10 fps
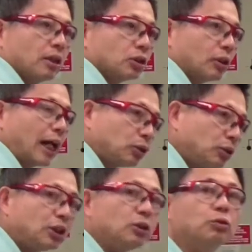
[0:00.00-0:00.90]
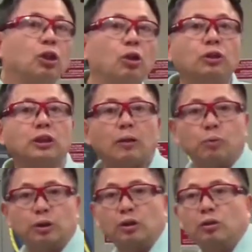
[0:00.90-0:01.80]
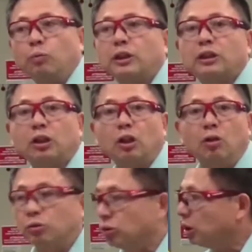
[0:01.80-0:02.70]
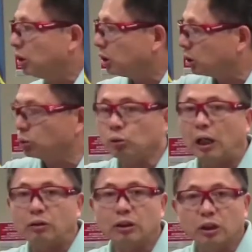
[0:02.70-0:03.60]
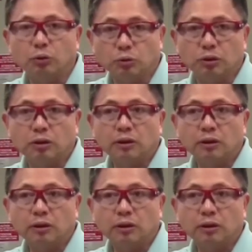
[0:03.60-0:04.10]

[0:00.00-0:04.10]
So electricity needs to go somewhere. Where does it go? Go to our load.